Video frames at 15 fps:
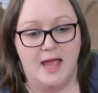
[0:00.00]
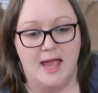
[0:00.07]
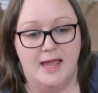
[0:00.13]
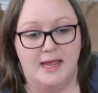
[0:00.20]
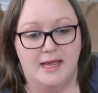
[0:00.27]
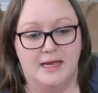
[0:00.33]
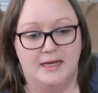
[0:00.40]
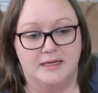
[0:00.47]

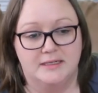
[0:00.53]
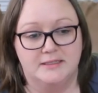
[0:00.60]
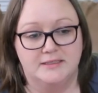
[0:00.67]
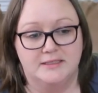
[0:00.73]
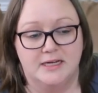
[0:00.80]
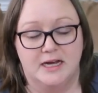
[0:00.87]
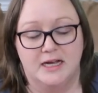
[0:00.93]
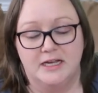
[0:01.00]

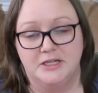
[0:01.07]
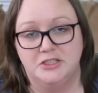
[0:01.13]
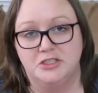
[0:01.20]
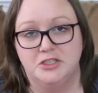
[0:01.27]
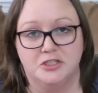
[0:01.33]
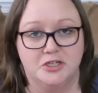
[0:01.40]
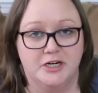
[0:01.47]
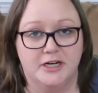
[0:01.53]
And uh, his
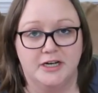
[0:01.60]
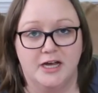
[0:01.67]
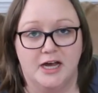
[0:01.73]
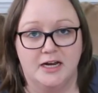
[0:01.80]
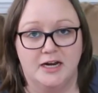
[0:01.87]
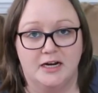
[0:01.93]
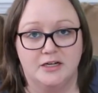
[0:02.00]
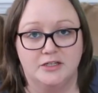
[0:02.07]
sugar had
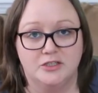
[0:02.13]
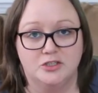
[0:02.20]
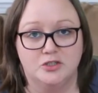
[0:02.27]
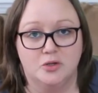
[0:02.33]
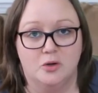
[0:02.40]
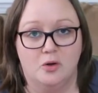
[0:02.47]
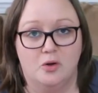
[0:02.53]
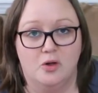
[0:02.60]
gotten out of
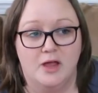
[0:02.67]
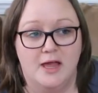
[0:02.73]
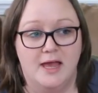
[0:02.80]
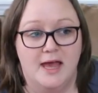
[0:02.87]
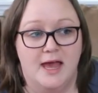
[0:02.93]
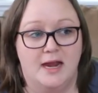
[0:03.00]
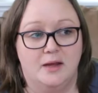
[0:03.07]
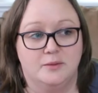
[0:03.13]
control
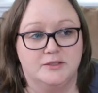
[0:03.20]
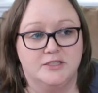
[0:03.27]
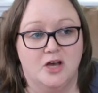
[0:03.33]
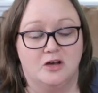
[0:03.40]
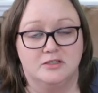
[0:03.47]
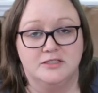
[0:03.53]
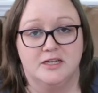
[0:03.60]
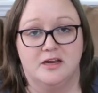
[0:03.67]
and it was
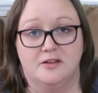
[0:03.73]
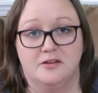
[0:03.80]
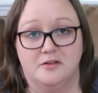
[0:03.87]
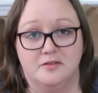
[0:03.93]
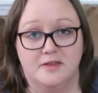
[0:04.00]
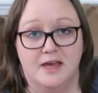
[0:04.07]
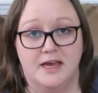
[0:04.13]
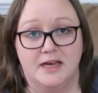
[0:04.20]
causing other
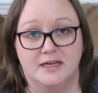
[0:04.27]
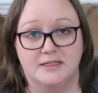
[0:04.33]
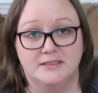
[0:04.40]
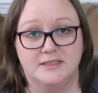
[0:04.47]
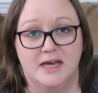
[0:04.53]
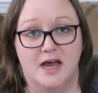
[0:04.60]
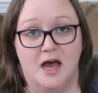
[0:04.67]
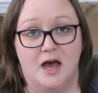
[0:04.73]

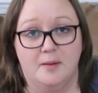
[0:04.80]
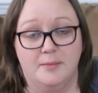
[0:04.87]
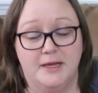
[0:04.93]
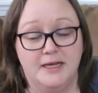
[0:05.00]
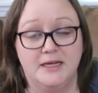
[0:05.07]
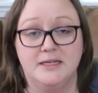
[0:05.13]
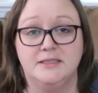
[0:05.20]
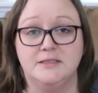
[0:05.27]
things. Um,
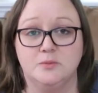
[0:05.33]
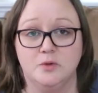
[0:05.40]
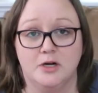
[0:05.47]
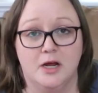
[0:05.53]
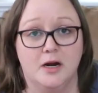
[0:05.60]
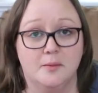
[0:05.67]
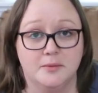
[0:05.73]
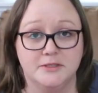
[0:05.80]
he is
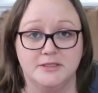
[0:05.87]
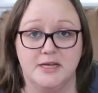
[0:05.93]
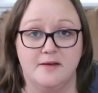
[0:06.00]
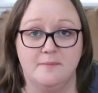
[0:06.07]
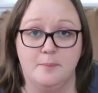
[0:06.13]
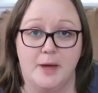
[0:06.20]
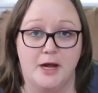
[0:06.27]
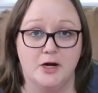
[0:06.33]

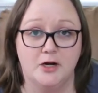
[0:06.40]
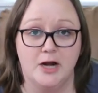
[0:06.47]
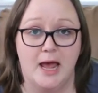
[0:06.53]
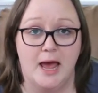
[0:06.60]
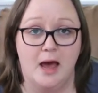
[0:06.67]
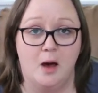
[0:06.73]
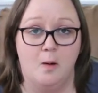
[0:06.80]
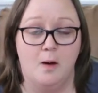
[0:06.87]
100% better
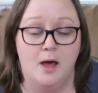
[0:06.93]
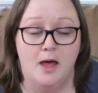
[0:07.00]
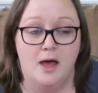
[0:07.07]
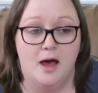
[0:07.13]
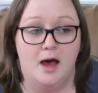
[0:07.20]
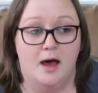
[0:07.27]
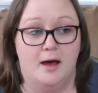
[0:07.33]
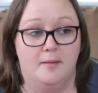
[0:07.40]
now.
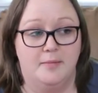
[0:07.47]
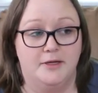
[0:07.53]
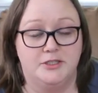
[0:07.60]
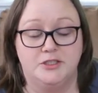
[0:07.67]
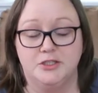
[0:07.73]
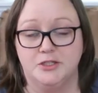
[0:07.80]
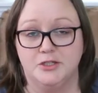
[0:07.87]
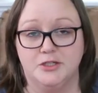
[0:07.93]
Um, his
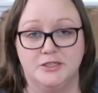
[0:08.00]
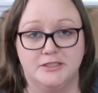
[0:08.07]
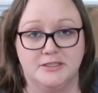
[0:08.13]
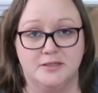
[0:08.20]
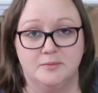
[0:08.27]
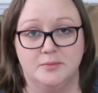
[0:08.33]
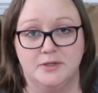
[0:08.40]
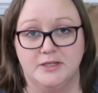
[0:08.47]
sugar is
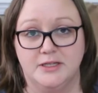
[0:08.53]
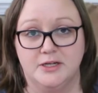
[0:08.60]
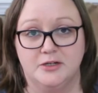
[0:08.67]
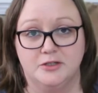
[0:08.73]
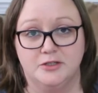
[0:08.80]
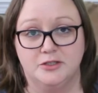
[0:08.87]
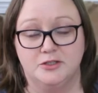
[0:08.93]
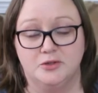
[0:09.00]
completely
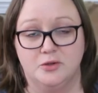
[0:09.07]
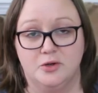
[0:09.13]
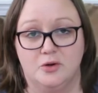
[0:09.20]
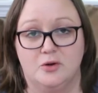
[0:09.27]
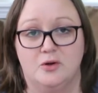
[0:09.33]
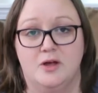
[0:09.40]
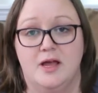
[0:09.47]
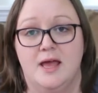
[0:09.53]
under
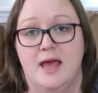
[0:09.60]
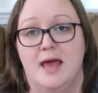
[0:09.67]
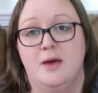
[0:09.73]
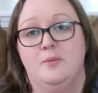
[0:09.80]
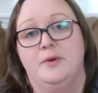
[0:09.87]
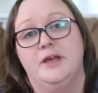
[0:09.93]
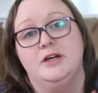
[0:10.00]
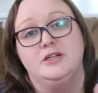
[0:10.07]
control.
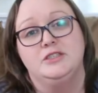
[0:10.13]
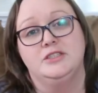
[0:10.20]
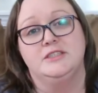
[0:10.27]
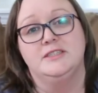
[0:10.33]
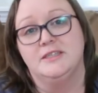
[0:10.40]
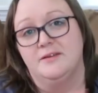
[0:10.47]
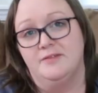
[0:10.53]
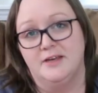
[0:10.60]
And we are
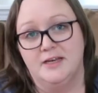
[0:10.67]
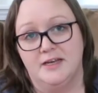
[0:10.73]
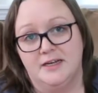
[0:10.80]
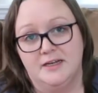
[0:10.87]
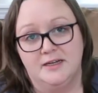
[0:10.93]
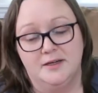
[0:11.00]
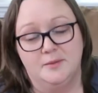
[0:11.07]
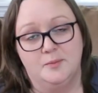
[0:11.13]
just living
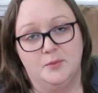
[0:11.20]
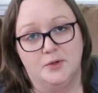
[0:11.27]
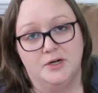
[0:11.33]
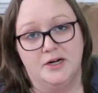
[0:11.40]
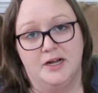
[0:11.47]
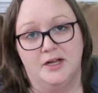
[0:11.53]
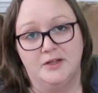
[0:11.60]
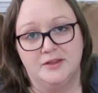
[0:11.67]
a
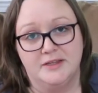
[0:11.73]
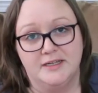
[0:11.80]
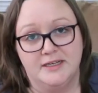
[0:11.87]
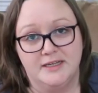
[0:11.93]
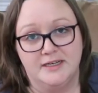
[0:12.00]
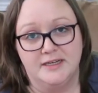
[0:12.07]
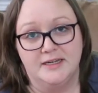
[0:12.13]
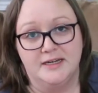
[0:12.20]
more
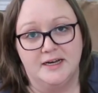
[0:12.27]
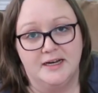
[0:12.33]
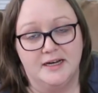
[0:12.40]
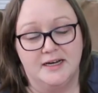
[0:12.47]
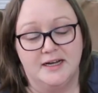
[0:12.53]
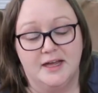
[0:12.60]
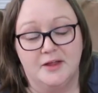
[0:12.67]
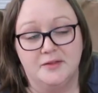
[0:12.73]
healthy,
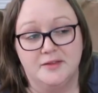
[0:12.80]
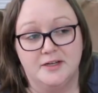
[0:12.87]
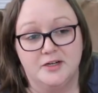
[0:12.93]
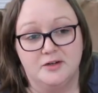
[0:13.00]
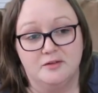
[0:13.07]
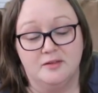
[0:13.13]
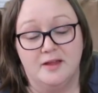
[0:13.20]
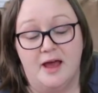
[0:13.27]
uh,
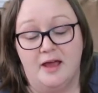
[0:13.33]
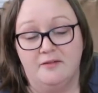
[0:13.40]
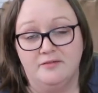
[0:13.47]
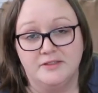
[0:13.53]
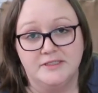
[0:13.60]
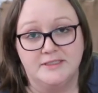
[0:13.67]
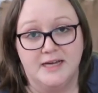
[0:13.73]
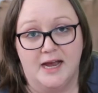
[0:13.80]
healthier
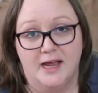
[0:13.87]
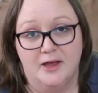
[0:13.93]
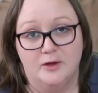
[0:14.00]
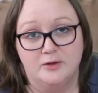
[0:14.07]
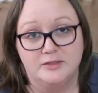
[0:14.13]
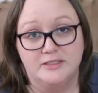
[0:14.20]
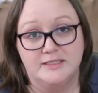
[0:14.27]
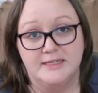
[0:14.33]

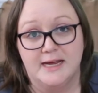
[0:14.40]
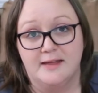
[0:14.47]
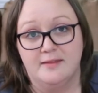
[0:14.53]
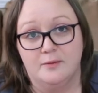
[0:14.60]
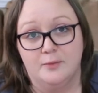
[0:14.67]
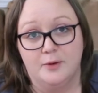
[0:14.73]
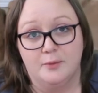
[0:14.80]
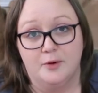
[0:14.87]
lifestyle today
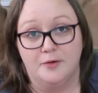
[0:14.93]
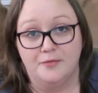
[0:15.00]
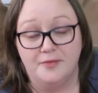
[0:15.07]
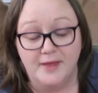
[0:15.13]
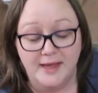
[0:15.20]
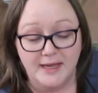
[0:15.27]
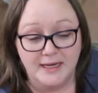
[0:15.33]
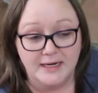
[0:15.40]
than we were
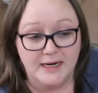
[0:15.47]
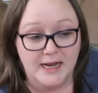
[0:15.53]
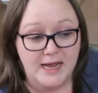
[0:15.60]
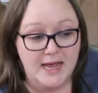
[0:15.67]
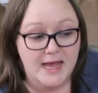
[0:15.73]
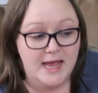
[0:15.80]
then.